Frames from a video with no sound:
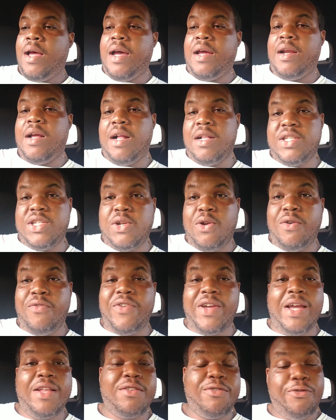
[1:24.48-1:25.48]
And also don't
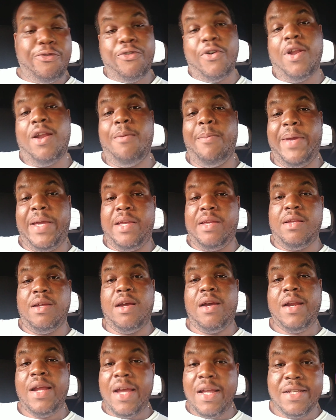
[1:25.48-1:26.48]
forget to follow me
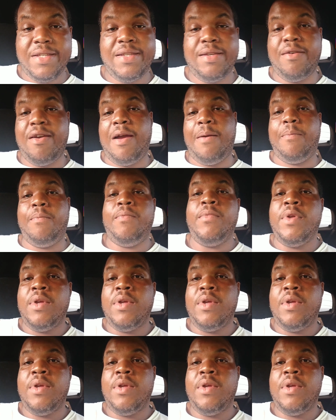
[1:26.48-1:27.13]
on Instagram.